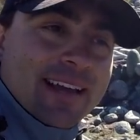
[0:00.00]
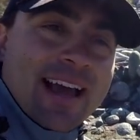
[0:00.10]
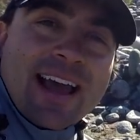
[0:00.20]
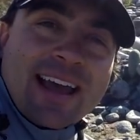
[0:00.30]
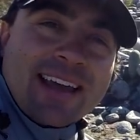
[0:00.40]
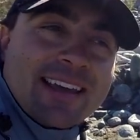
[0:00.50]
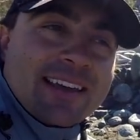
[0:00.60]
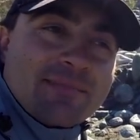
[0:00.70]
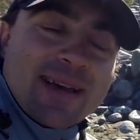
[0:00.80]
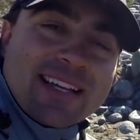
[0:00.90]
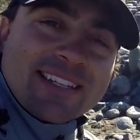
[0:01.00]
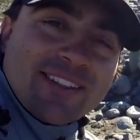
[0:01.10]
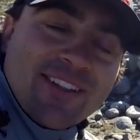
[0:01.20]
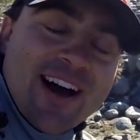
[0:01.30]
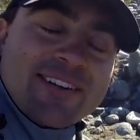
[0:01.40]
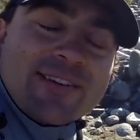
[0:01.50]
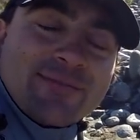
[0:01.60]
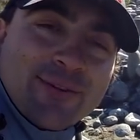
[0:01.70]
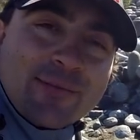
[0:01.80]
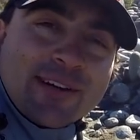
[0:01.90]
The guy makes a lot of
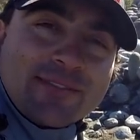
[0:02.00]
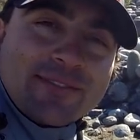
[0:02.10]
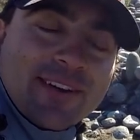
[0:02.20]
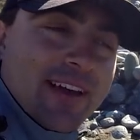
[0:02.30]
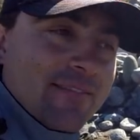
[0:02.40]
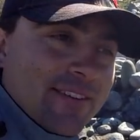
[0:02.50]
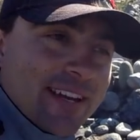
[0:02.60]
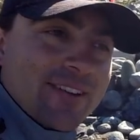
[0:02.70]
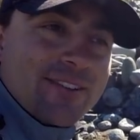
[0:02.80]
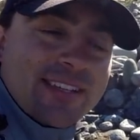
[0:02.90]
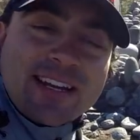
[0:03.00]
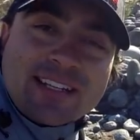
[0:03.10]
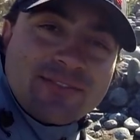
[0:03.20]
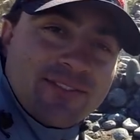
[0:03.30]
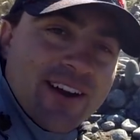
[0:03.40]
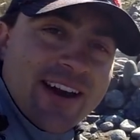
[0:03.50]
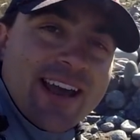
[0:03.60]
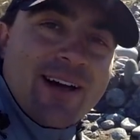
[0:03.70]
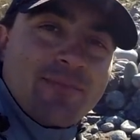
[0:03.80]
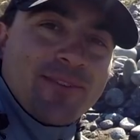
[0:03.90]
informative videos and he's
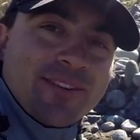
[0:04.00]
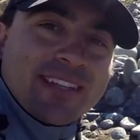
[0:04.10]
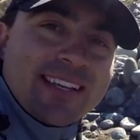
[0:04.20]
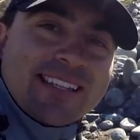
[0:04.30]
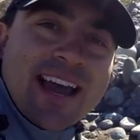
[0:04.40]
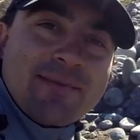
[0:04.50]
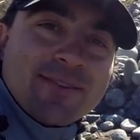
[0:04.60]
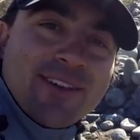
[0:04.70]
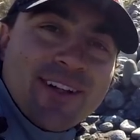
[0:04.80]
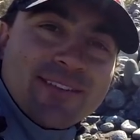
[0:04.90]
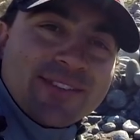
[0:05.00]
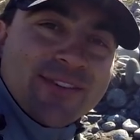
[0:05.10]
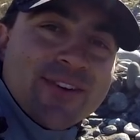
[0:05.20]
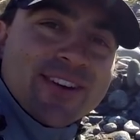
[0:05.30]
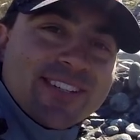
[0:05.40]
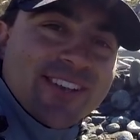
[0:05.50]
very helpful, takes time with all of his viewers.